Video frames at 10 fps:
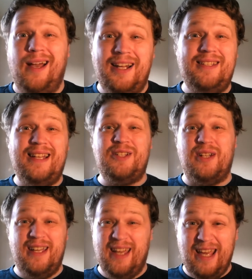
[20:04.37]
and
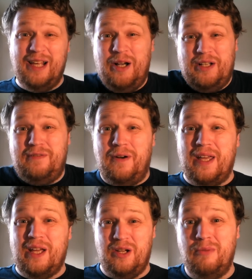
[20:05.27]
essentially he got his
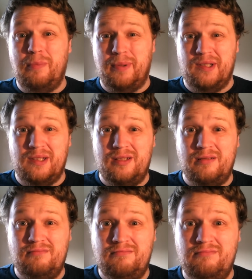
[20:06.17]
fucking comeuppance.
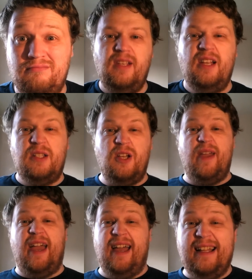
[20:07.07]
So
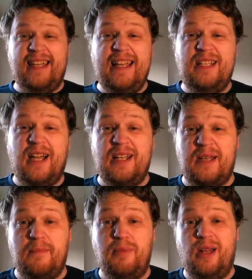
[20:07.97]
yeah, TJ is
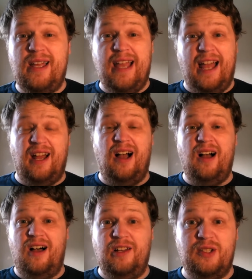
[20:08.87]
a bully and a
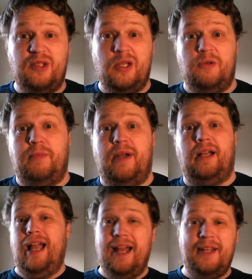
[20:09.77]
heartless
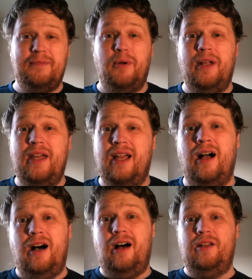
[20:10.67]
douchebag and his bullying
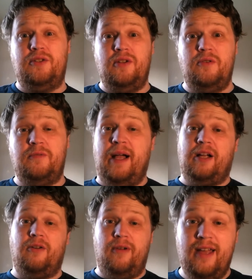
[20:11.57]
heartless
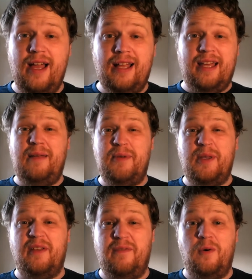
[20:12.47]
douchebaggery came to
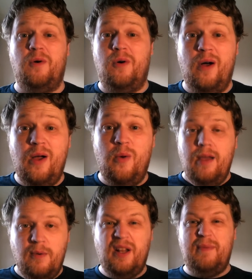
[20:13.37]
the fore
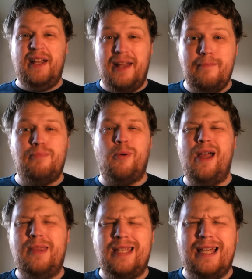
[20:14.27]
when he made a
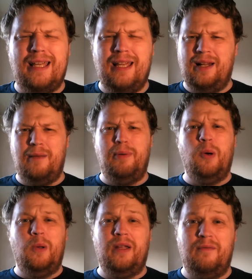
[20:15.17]
breathtakingly
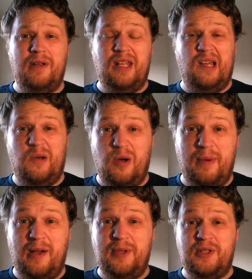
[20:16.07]
appalling video
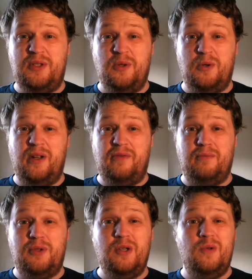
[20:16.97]
about this story
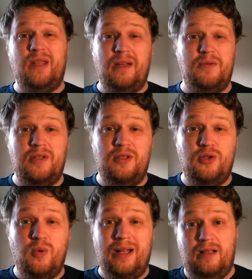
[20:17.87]
from
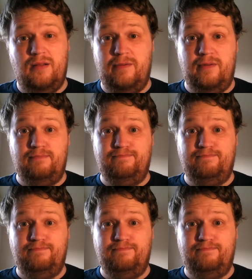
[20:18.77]
2012.